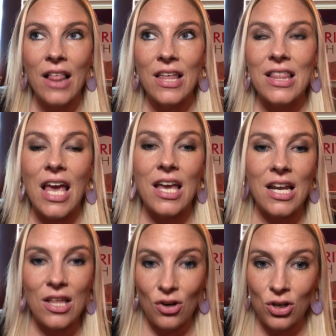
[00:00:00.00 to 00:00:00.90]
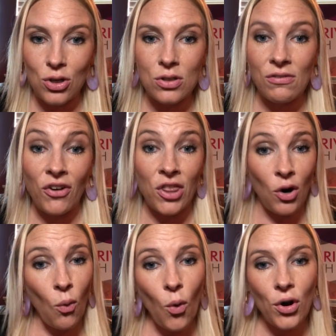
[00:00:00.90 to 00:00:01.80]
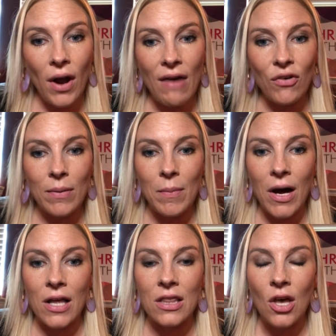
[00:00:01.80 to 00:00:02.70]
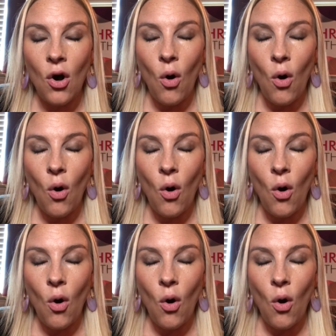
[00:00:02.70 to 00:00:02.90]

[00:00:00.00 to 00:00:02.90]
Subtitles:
that they can either use for their order every month,